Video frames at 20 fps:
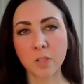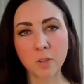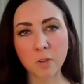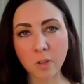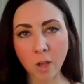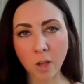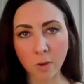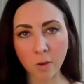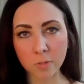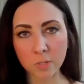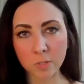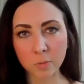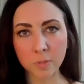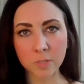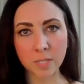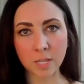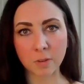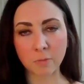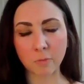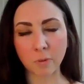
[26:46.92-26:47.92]
glucose
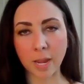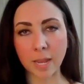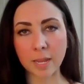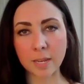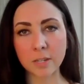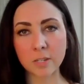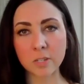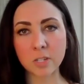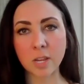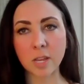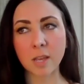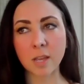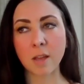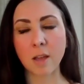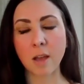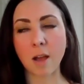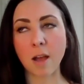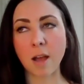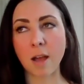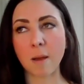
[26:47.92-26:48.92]
was in range,
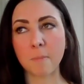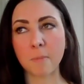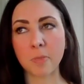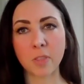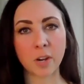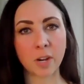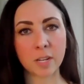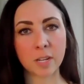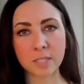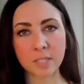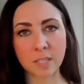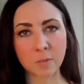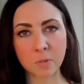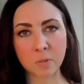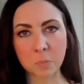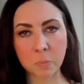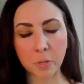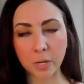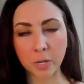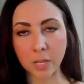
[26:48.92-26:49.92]
their insulin
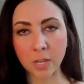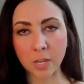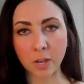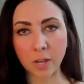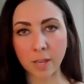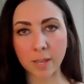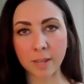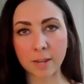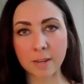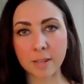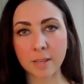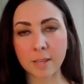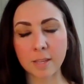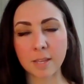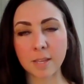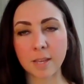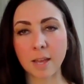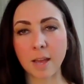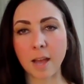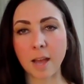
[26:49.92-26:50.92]
was pretty good,
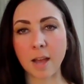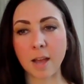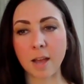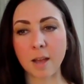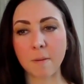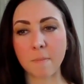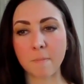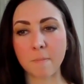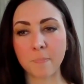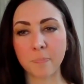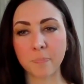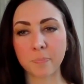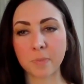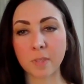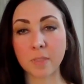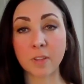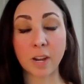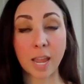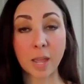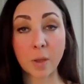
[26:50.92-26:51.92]

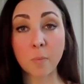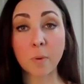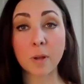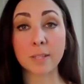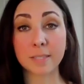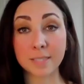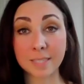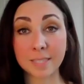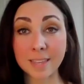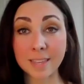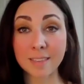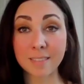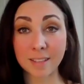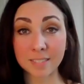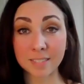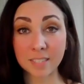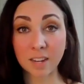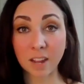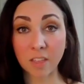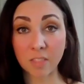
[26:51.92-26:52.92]
their A1C,
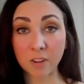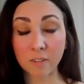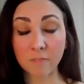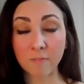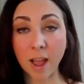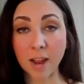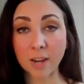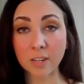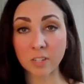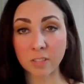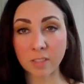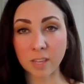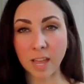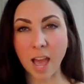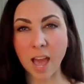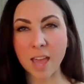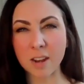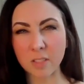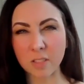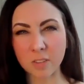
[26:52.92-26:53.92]
that's another factor
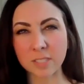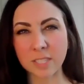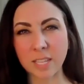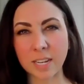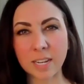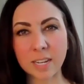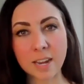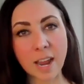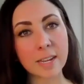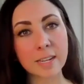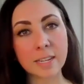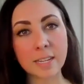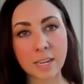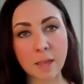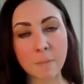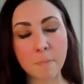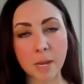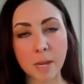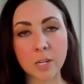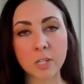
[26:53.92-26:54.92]
that kind of looks at a
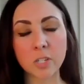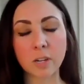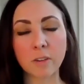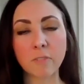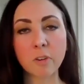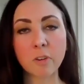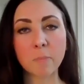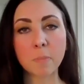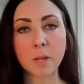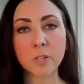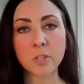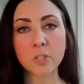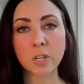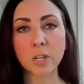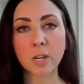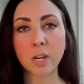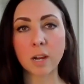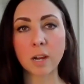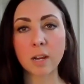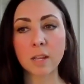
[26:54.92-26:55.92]
90-day picture of your blood
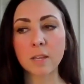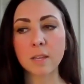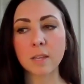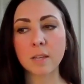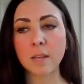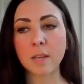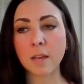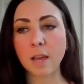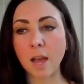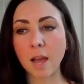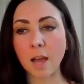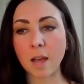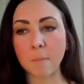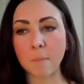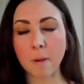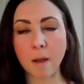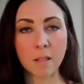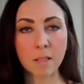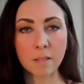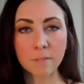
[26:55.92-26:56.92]
sugar.
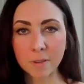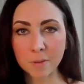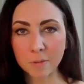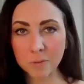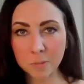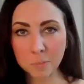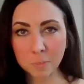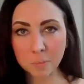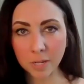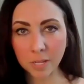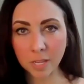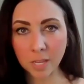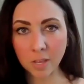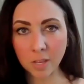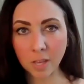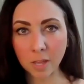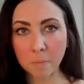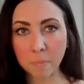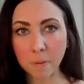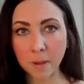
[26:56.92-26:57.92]
All of it was pretty
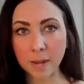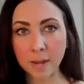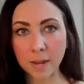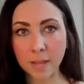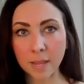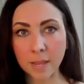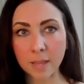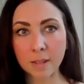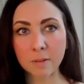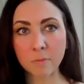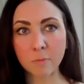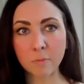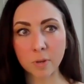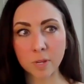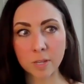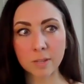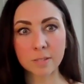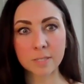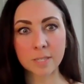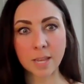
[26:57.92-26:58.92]
good, but in
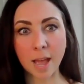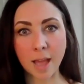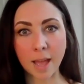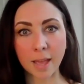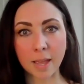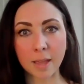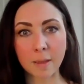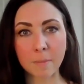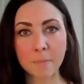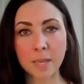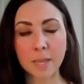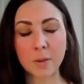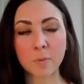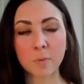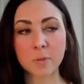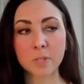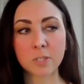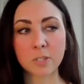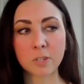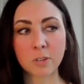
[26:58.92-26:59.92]
real time,
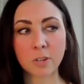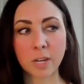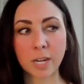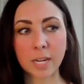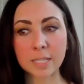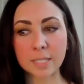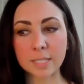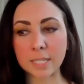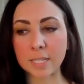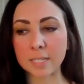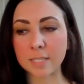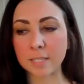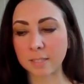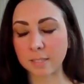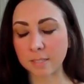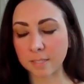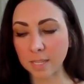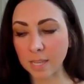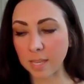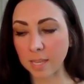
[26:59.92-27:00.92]
it was crazy to
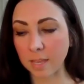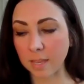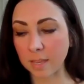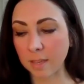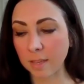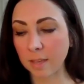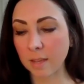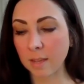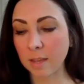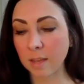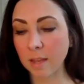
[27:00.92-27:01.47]
see.